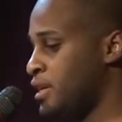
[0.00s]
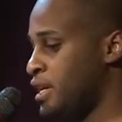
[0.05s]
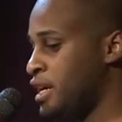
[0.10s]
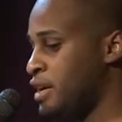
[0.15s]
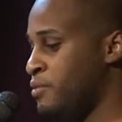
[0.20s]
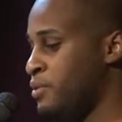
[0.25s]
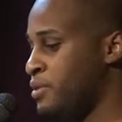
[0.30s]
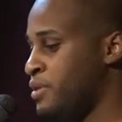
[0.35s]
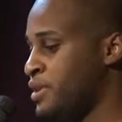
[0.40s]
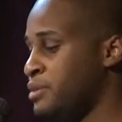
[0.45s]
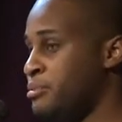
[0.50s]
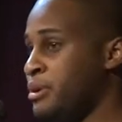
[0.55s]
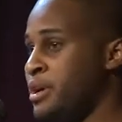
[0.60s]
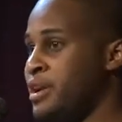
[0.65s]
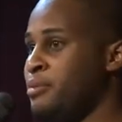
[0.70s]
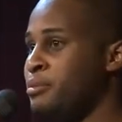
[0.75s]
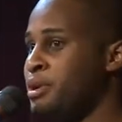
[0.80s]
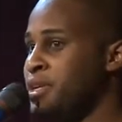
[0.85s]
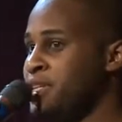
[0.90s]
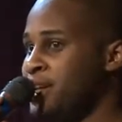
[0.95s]
If we think about
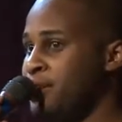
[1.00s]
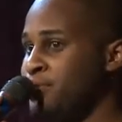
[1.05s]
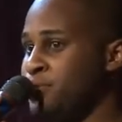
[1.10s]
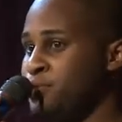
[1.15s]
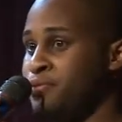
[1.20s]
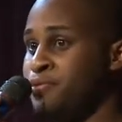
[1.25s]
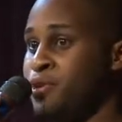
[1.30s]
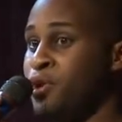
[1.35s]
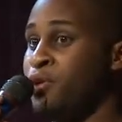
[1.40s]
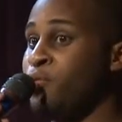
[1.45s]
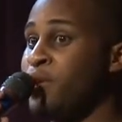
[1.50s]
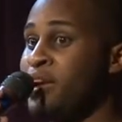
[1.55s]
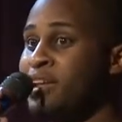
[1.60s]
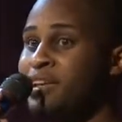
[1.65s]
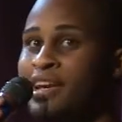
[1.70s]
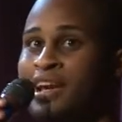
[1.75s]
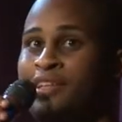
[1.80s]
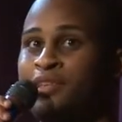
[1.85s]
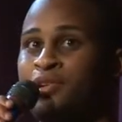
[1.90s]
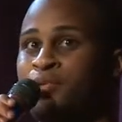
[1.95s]
how many times we've already
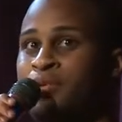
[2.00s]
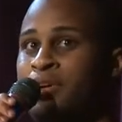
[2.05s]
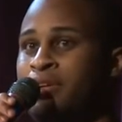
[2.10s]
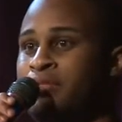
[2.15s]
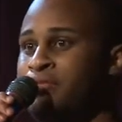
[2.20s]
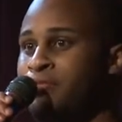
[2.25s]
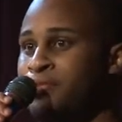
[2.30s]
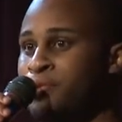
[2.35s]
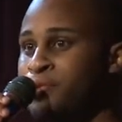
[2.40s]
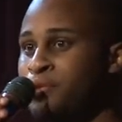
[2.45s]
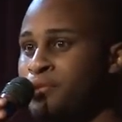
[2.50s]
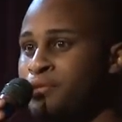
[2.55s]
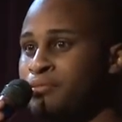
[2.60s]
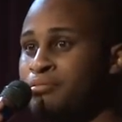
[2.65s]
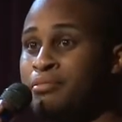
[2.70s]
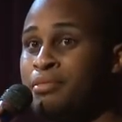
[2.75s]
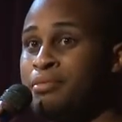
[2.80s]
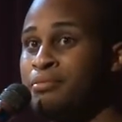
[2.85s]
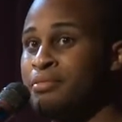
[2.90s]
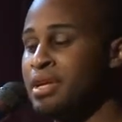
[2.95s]
gathered around food
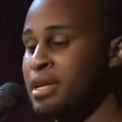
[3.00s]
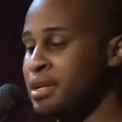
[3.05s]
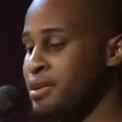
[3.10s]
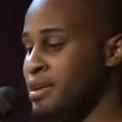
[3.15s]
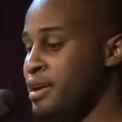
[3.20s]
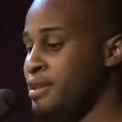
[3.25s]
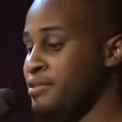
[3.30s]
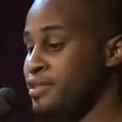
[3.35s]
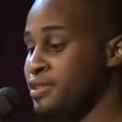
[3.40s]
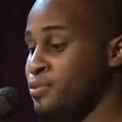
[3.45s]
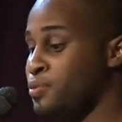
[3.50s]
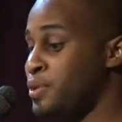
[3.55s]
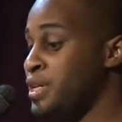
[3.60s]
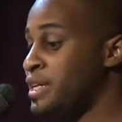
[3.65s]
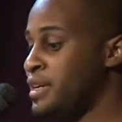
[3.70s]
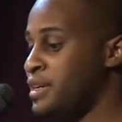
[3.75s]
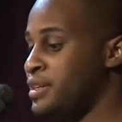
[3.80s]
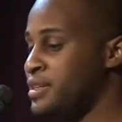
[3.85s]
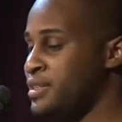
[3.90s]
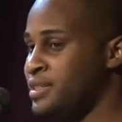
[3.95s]
uh, this
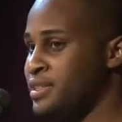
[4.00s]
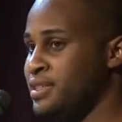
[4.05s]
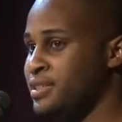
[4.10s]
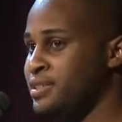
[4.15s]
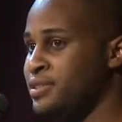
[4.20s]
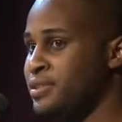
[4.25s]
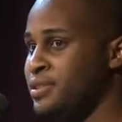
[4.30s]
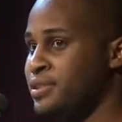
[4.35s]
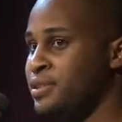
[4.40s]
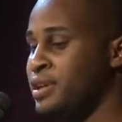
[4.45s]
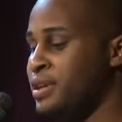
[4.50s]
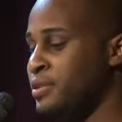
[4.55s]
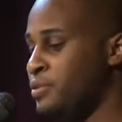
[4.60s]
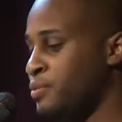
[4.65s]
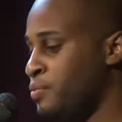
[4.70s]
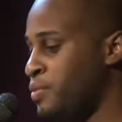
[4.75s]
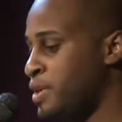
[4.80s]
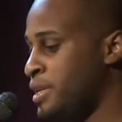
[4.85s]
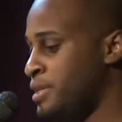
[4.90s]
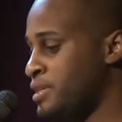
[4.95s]
weekend,
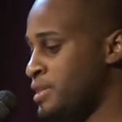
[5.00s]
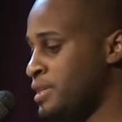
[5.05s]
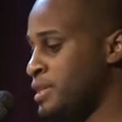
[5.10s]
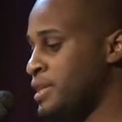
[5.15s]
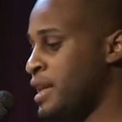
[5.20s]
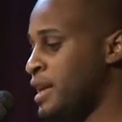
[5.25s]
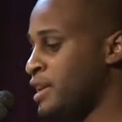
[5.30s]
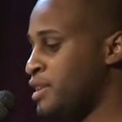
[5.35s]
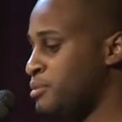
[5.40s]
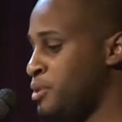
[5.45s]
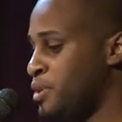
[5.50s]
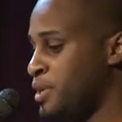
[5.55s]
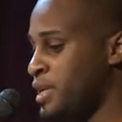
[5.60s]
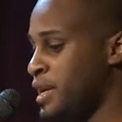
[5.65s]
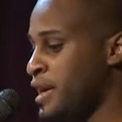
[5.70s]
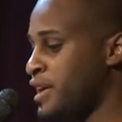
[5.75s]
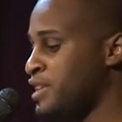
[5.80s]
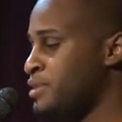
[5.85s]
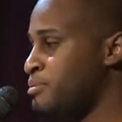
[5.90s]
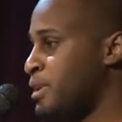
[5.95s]
we can see that community
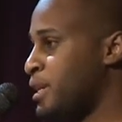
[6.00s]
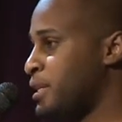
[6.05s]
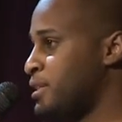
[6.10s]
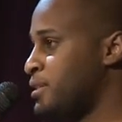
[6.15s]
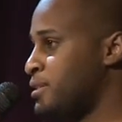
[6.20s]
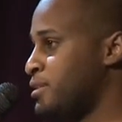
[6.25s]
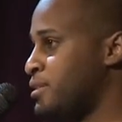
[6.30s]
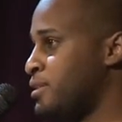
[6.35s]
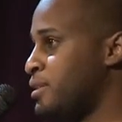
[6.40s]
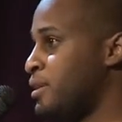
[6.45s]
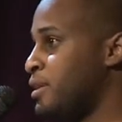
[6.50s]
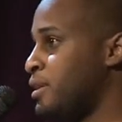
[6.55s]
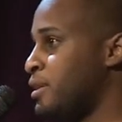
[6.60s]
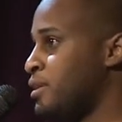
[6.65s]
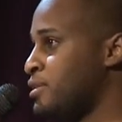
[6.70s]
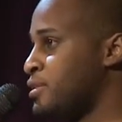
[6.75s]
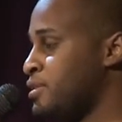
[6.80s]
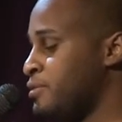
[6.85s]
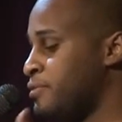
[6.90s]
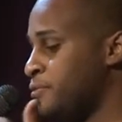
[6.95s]
aspect.
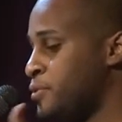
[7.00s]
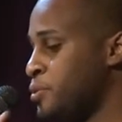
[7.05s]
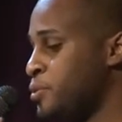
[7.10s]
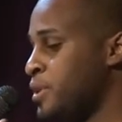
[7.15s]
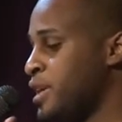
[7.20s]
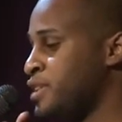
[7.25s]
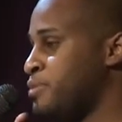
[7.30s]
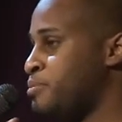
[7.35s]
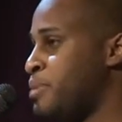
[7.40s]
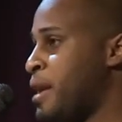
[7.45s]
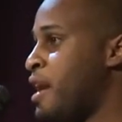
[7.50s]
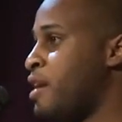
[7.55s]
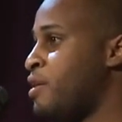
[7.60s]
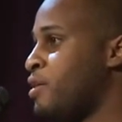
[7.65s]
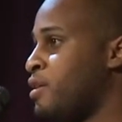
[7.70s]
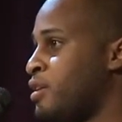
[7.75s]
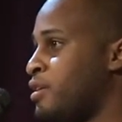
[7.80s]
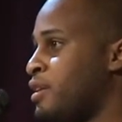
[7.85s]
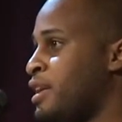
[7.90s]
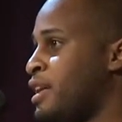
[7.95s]
So food has
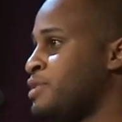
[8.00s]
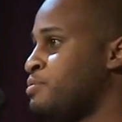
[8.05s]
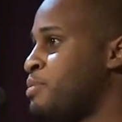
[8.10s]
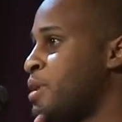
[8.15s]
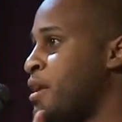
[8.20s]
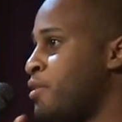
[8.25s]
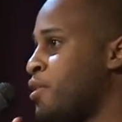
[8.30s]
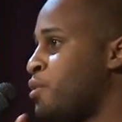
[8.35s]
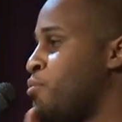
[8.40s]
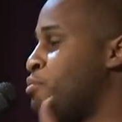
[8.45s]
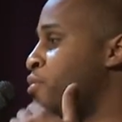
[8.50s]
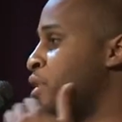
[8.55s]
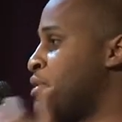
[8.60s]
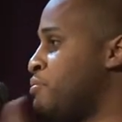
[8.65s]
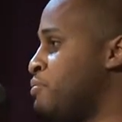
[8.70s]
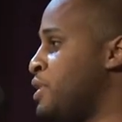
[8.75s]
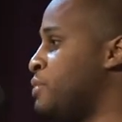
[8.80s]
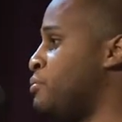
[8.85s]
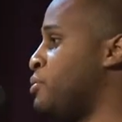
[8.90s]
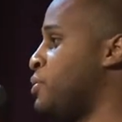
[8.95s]
power. It has power to bring
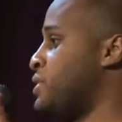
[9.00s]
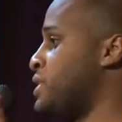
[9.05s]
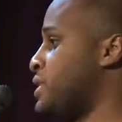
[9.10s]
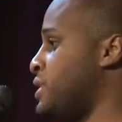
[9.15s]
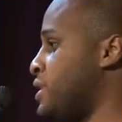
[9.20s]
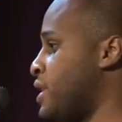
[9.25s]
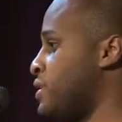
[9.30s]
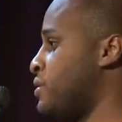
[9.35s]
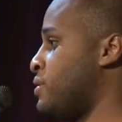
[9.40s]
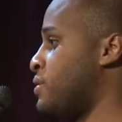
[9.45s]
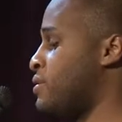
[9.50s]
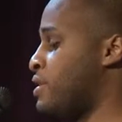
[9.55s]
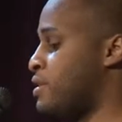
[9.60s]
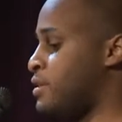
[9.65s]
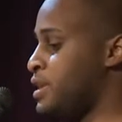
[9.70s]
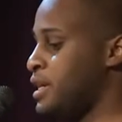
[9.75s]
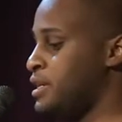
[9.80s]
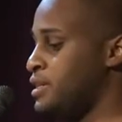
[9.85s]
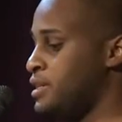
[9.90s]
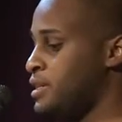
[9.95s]
people together
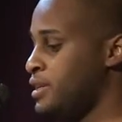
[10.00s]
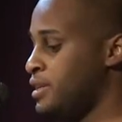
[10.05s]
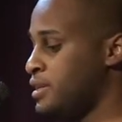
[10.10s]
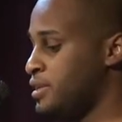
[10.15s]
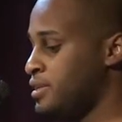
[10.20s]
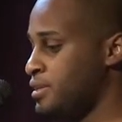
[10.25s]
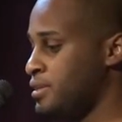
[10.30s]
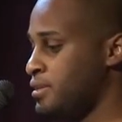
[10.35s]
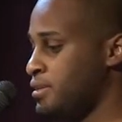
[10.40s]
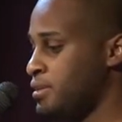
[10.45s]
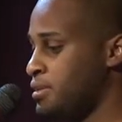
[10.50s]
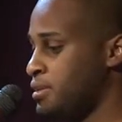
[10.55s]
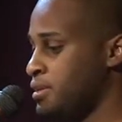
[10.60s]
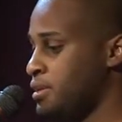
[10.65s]
around ideas.